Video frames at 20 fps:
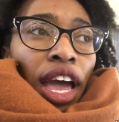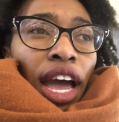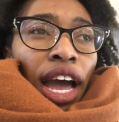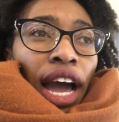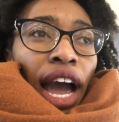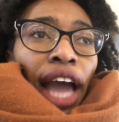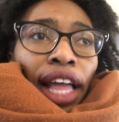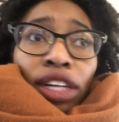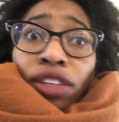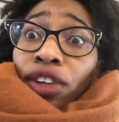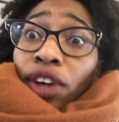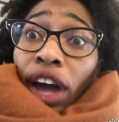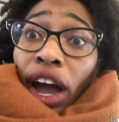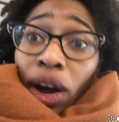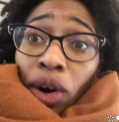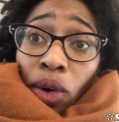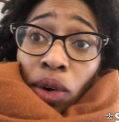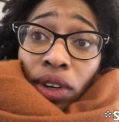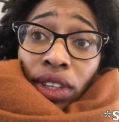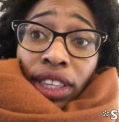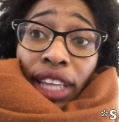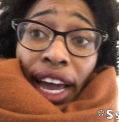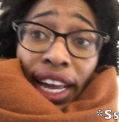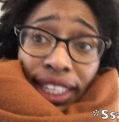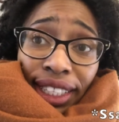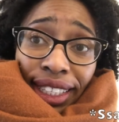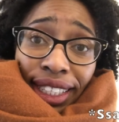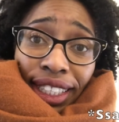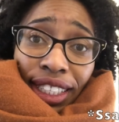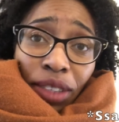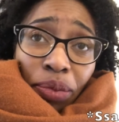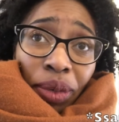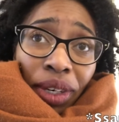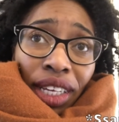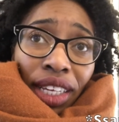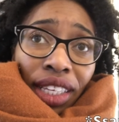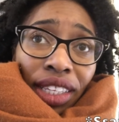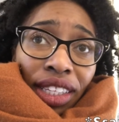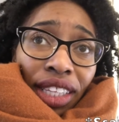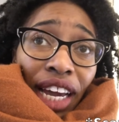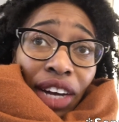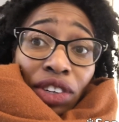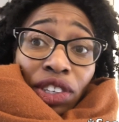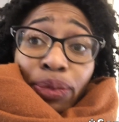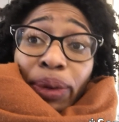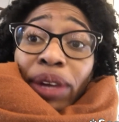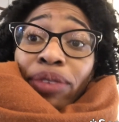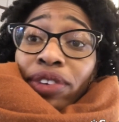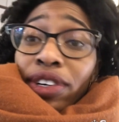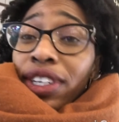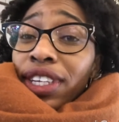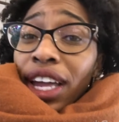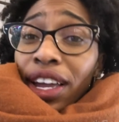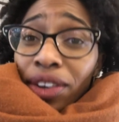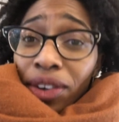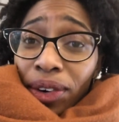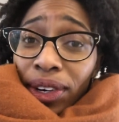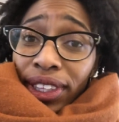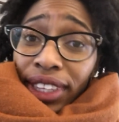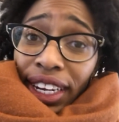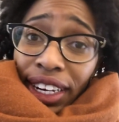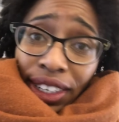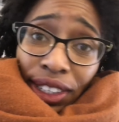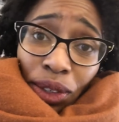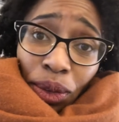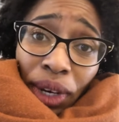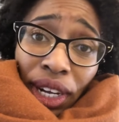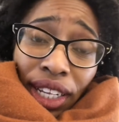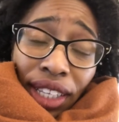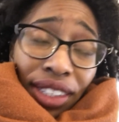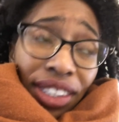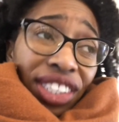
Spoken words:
I don't know how old that is, but that was my first time going there as well.